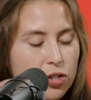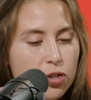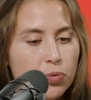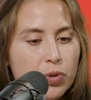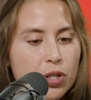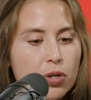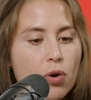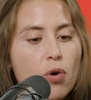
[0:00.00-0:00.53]

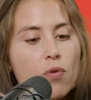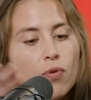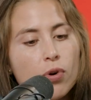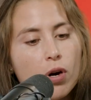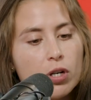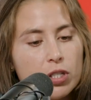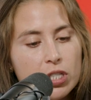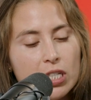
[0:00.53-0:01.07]
three
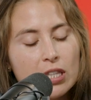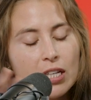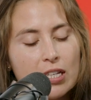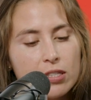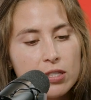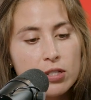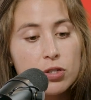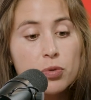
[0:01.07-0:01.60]
overarching
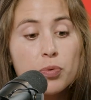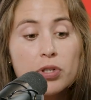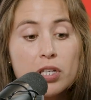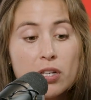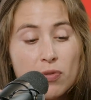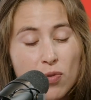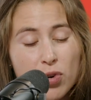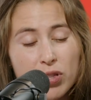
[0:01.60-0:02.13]
lessons really
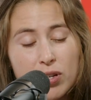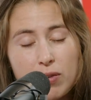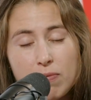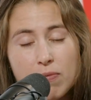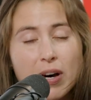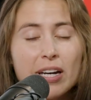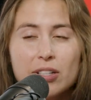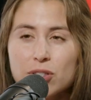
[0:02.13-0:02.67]
for the
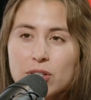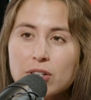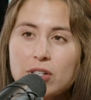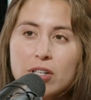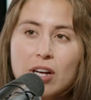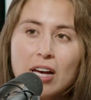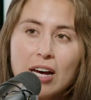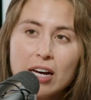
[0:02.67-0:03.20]
advisor
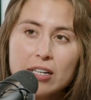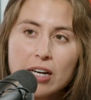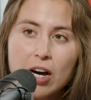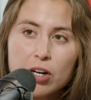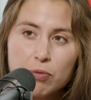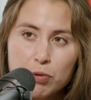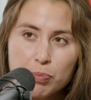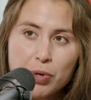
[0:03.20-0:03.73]
and how to
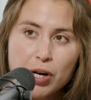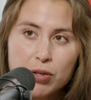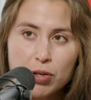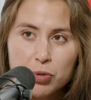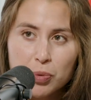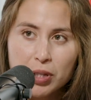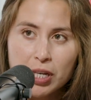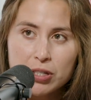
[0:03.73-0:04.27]
repair those
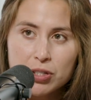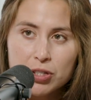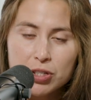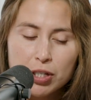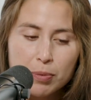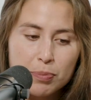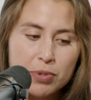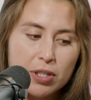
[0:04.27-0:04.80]

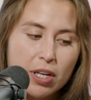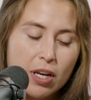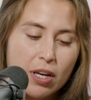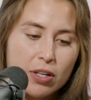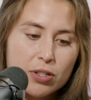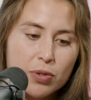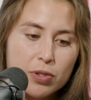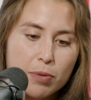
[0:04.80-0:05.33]
relationships.
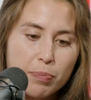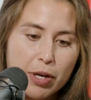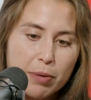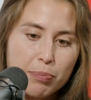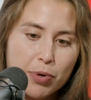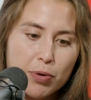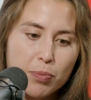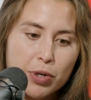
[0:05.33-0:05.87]
So in the
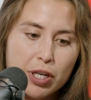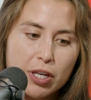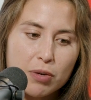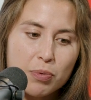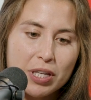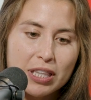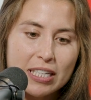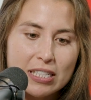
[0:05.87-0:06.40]
paper, we
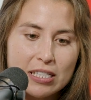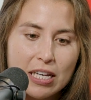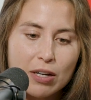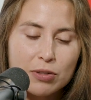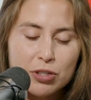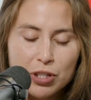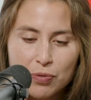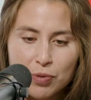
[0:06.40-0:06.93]
list
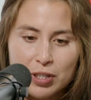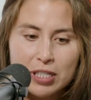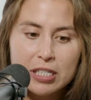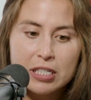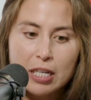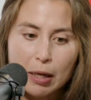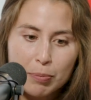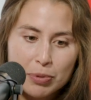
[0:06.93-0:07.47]
out different
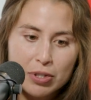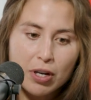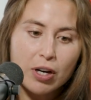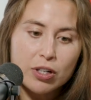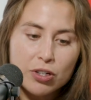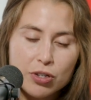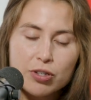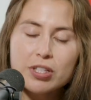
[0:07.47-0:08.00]
steps
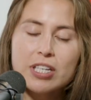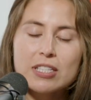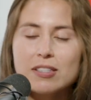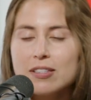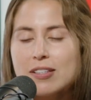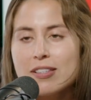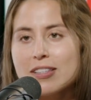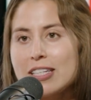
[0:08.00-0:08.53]
under
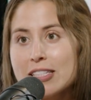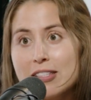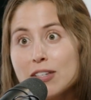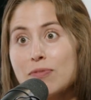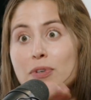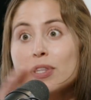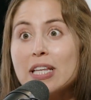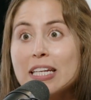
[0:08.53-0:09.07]
these
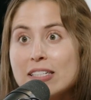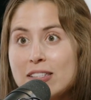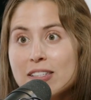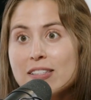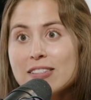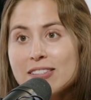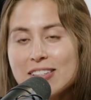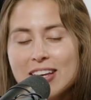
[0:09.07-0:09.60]
different
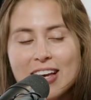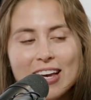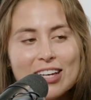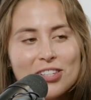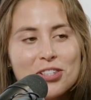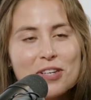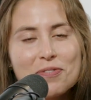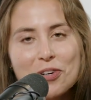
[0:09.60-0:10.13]
lessons.
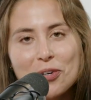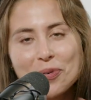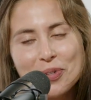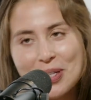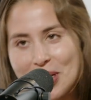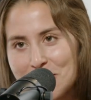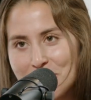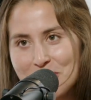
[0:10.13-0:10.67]
So if you're
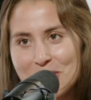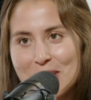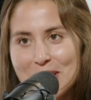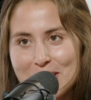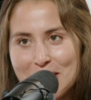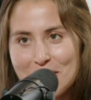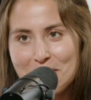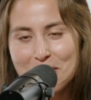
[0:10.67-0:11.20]
really interested, I
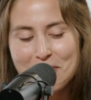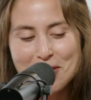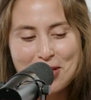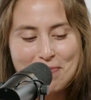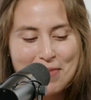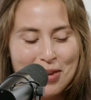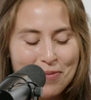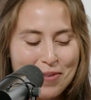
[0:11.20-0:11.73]
definitely
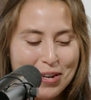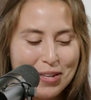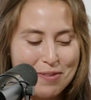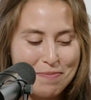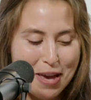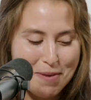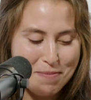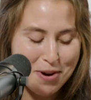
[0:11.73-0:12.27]
recommend reading the
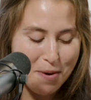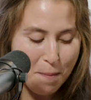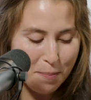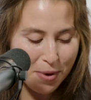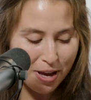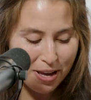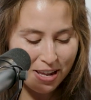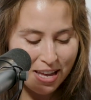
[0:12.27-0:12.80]
paper.
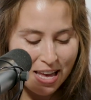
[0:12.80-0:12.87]
But